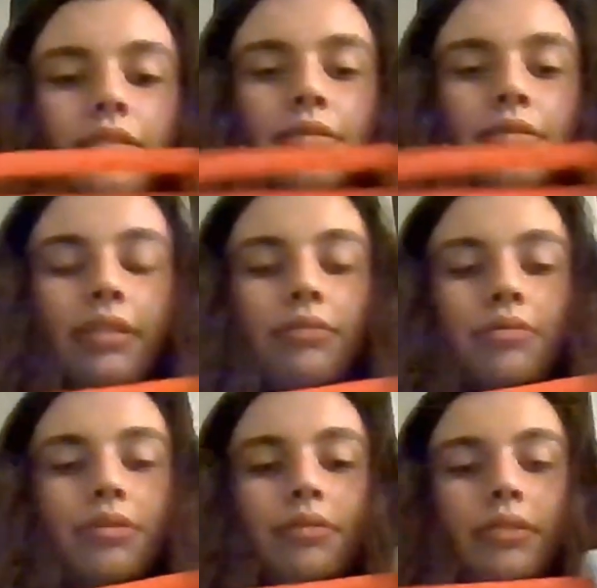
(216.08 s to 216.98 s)
going
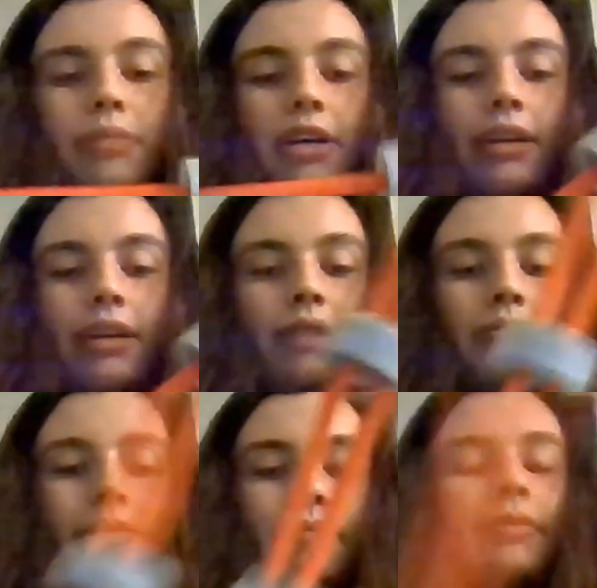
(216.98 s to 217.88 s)
through the bottle cap,
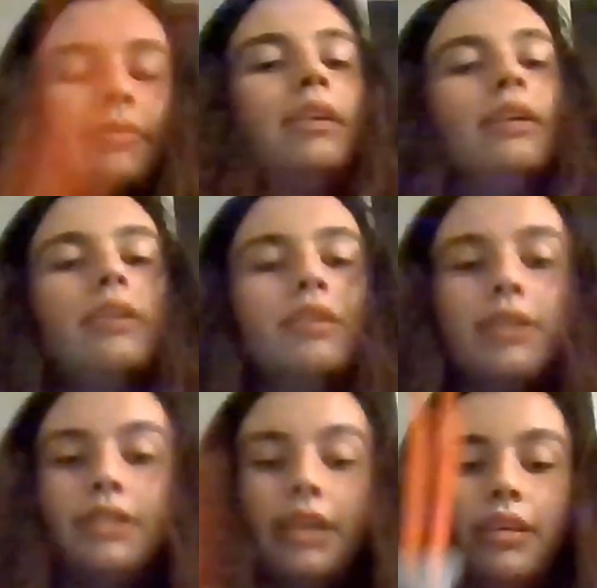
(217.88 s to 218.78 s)
you can
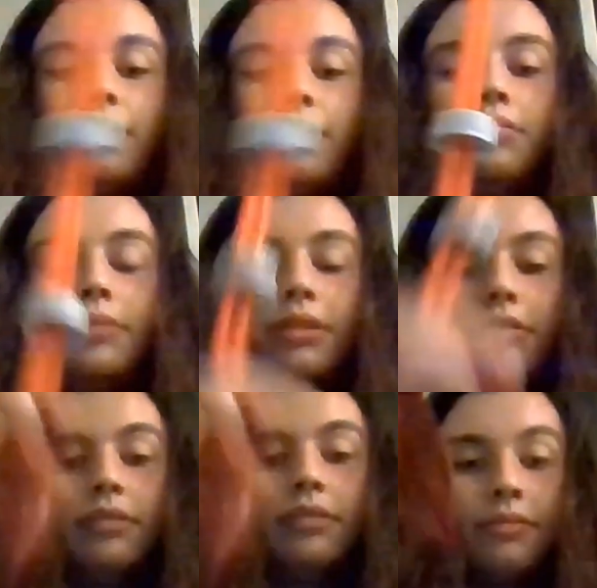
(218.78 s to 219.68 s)
take your 2 balloons,